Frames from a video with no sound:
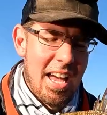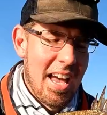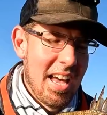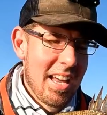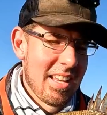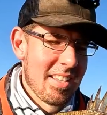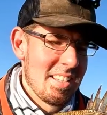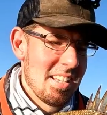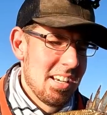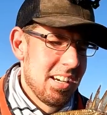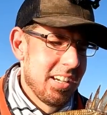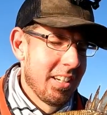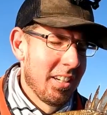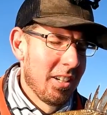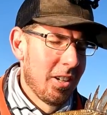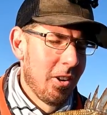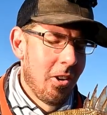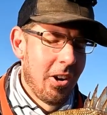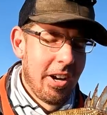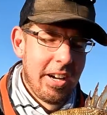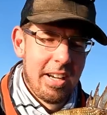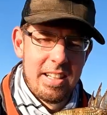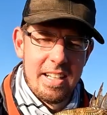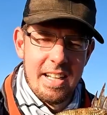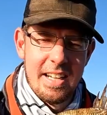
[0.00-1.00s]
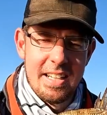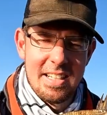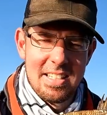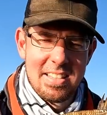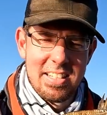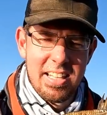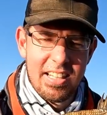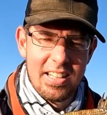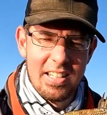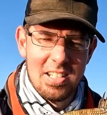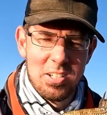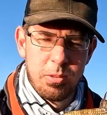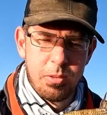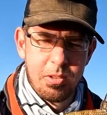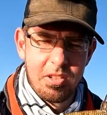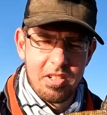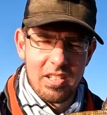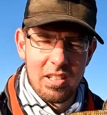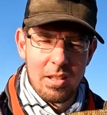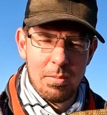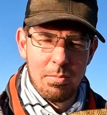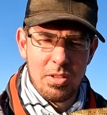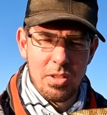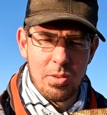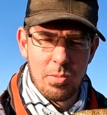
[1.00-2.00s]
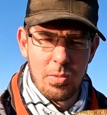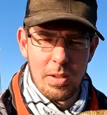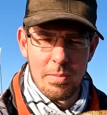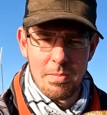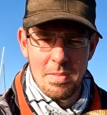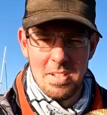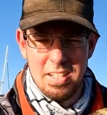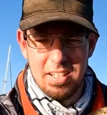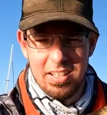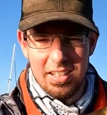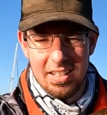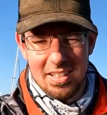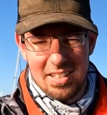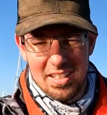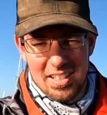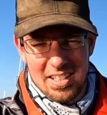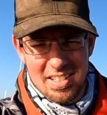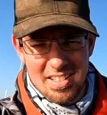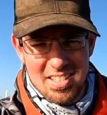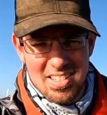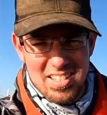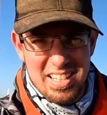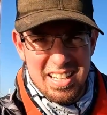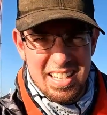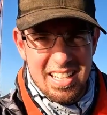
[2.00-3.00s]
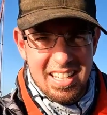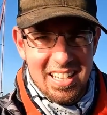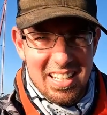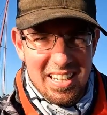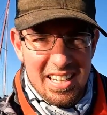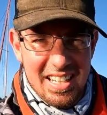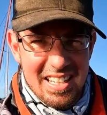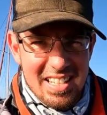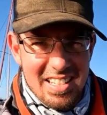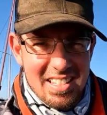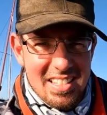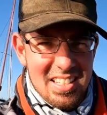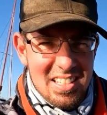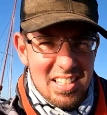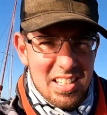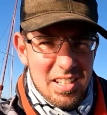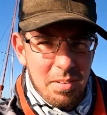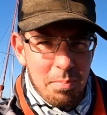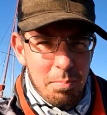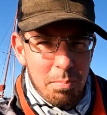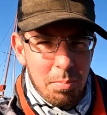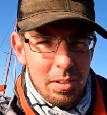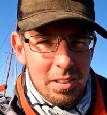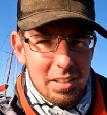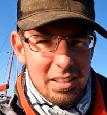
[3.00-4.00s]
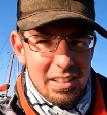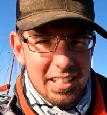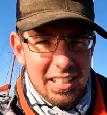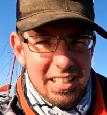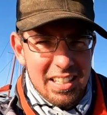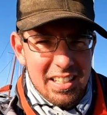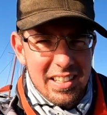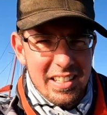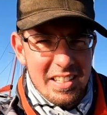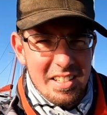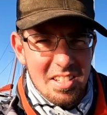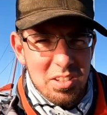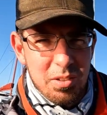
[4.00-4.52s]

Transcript: has annihilated that little slim swim. You can see it is completely